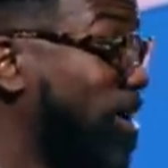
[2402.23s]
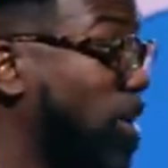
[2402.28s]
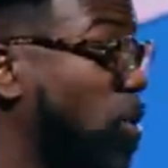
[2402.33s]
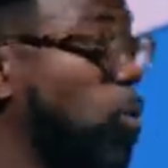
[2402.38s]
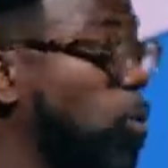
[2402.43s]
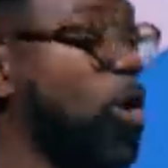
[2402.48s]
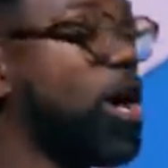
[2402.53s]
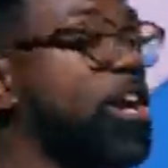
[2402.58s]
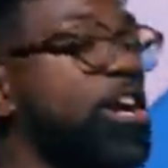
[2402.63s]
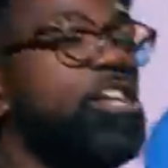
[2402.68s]

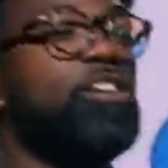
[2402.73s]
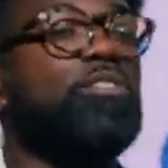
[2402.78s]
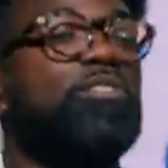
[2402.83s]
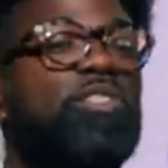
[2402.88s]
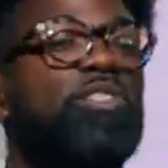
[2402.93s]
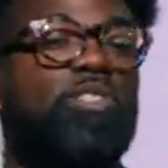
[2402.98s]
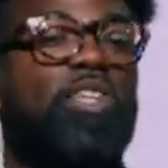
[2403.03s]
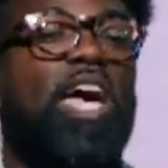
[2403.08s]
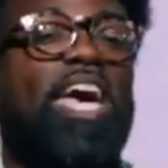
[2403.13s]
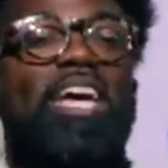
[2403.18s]
what are you
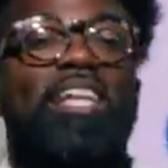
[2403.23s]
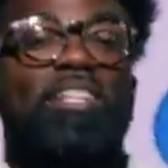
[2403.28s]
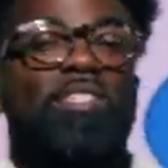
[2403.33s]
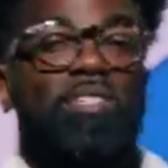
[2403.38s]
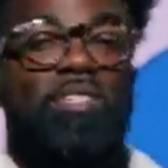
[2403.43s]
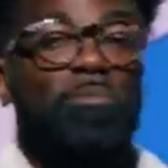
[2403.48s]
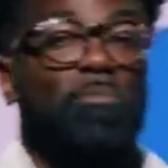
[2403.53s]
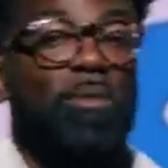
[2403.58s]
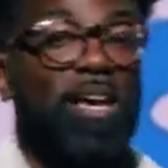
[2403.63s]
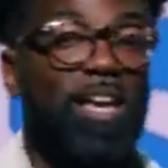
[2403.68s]
saying
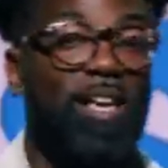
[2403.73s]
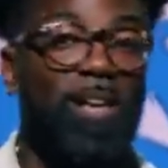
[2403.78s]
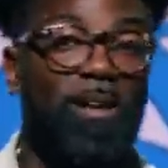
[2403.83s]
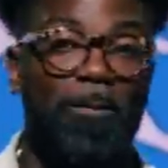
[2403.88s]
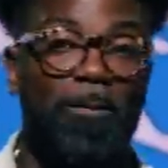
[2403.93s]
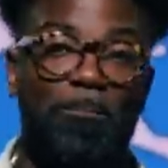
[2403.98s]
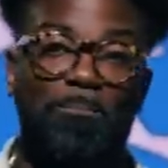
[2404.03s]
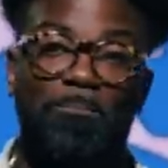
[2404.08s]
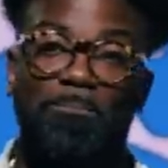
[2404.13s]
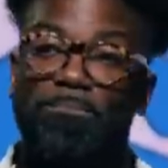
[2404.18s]
to me?
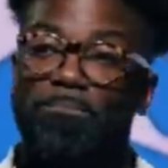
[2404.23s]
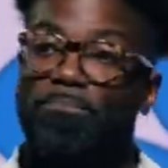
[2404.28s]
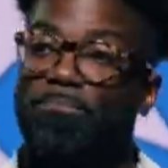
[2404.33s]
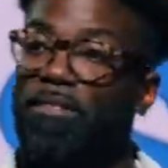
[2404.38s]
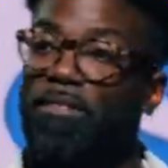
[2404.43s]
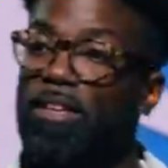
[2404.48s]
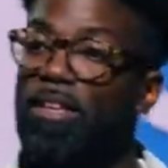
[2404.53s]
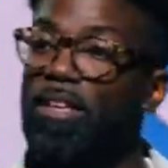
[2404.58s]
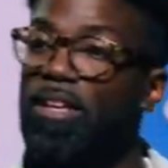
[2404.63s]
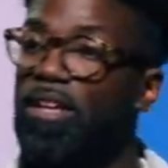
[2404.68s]

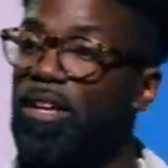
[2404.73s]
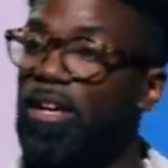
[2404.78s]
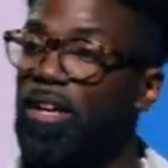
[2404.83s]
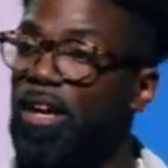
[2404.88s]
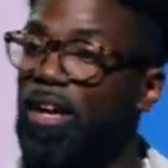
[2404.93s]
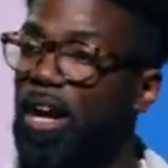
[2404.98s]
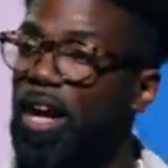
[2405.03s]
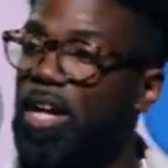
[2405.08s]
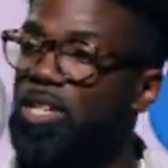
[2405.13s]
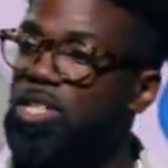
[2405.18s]

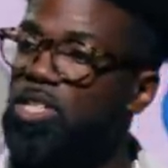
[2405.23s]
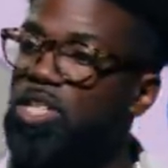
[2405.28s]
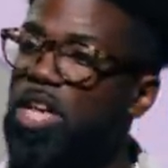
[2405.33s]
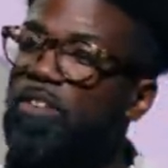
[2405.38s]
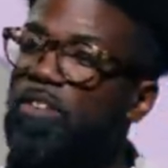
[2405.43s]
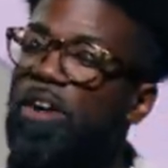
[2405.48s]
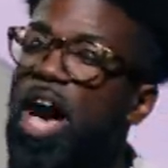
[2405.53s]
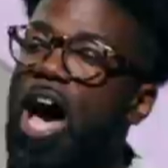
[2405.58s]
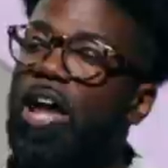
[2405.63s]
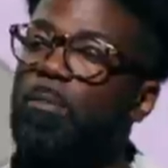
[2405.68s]
Just
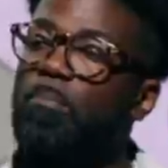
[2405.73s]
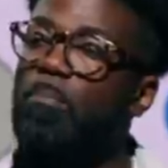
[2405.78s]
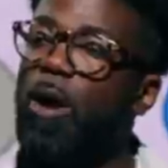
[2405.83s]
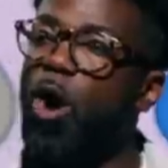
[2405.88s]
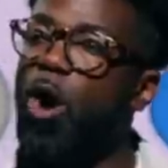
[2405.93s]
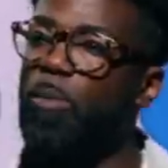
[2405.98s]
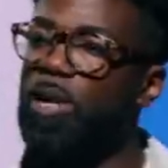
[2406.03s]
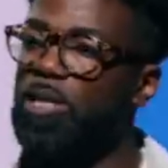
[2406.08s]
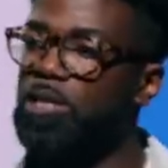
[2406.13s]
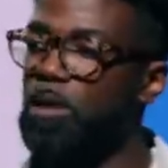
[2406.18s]
give God a
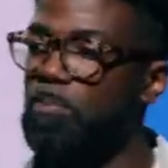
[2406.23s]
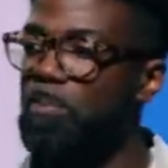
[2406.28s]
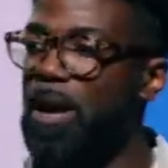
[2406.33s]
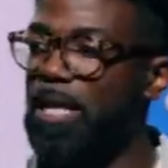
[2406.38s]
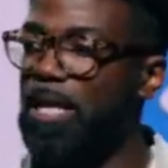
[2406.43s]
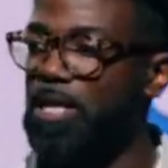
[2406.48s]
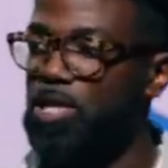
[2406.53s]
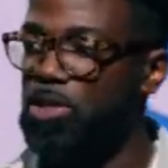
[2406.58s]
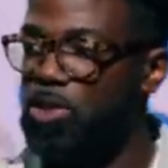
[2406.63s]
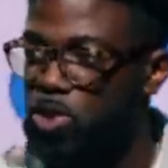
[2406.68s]
moment to
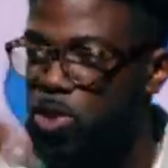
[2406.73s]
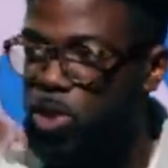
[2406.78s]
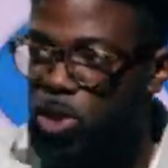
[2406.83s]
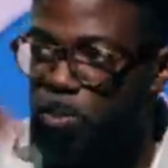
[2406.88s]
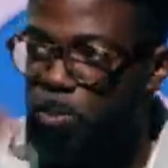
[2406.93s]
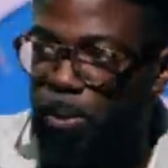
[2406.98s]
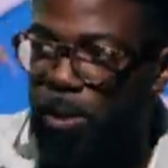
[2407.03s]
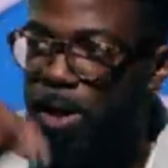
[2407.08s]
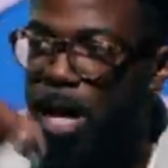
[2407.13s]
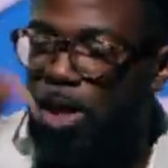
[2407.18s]
make this
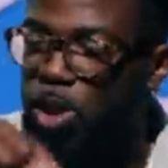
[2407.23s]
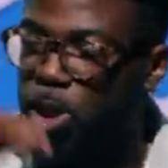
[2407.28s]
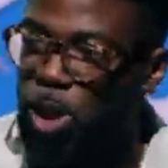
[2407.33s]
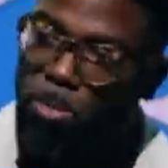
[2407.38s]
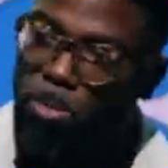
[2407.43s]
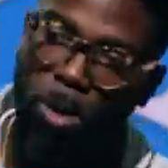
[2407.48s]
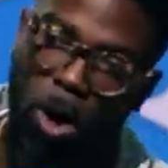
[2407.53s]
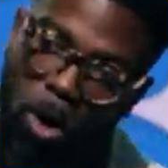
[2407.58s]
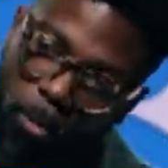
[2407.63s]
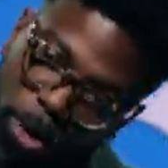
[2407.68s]
supernatural
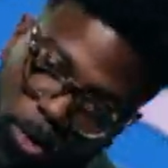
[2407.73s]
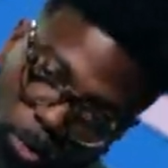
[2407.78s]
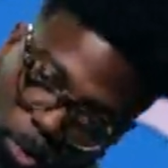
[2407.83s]
moment